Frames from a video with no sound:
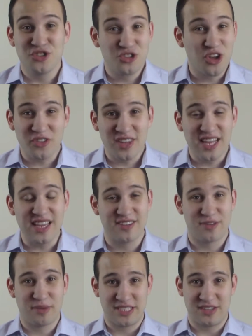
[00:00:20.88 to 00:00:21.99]
you don't need a
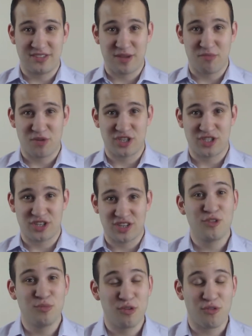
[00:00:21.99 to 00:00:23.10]
massive time pressure
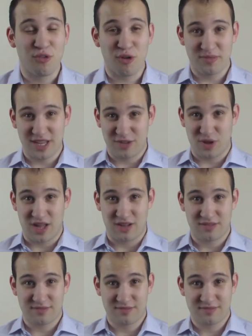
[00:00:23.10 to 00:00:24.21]
to perform that
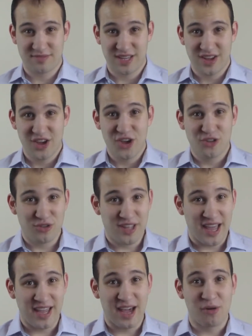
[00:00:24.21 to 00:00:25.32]
well.
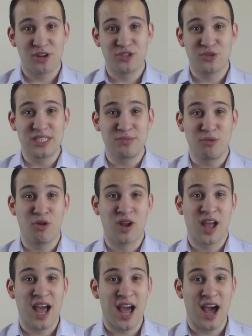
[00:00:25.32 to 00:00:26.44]
Today I want us to explore
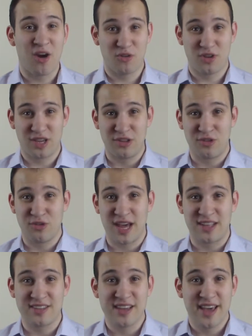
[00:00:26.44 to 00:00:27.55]
how you can do
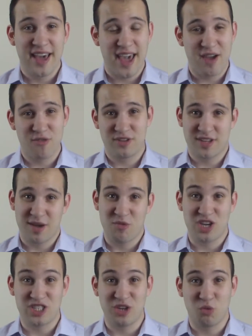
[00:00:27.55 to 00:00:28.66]
that every time you
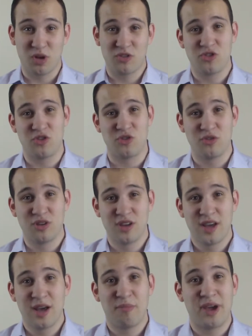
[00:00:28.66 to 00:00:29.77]
actually want to
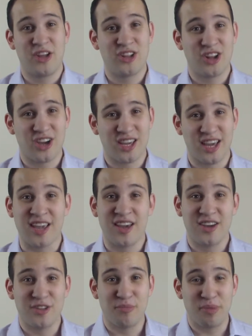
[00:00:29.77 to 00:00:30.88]
by unlocking
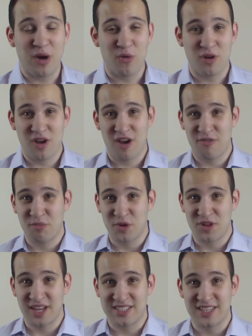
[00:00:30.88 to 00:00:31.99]
the power of
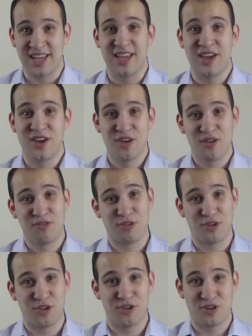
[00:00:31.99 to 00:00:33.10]
monotasking for
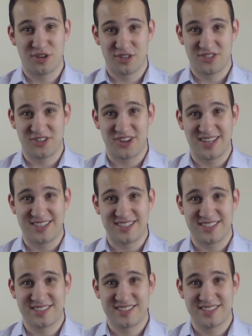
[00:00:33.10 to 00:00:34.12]
your studies.